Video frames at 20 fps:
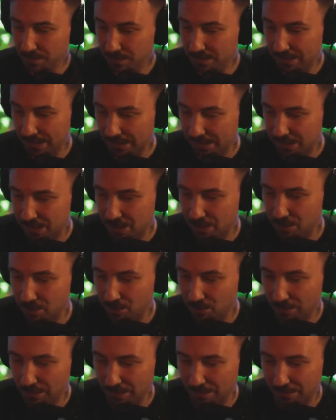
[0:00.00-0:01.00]
Dex, do
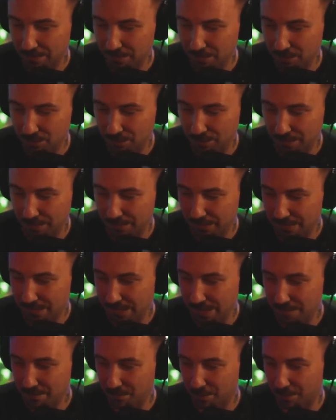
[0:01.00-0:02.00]
you uh, do you think the
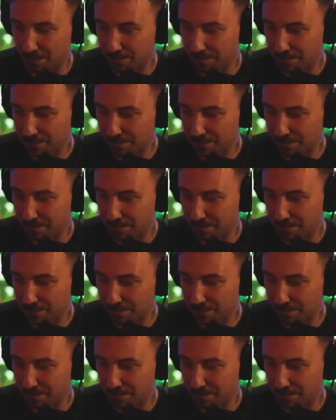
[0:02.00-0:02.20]
same or?